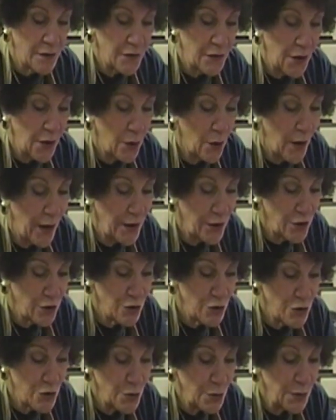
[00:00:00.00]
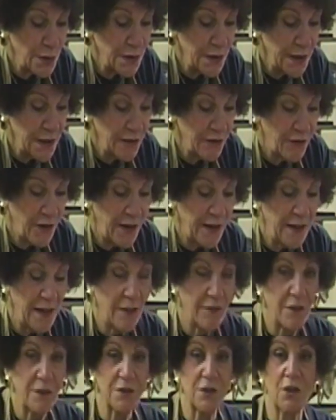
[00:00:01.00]
So I usually, if I
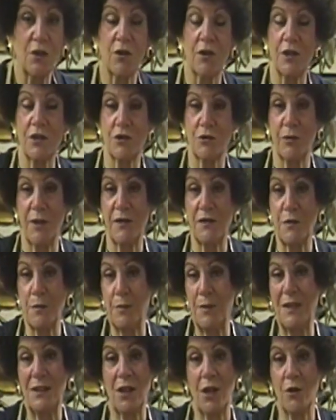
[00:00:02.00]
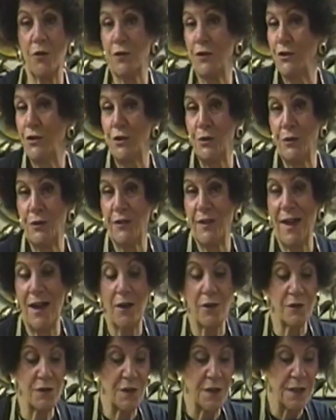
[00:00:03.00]
have a large recipe over
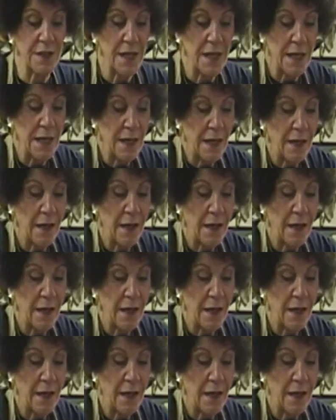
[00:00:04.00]
2,000,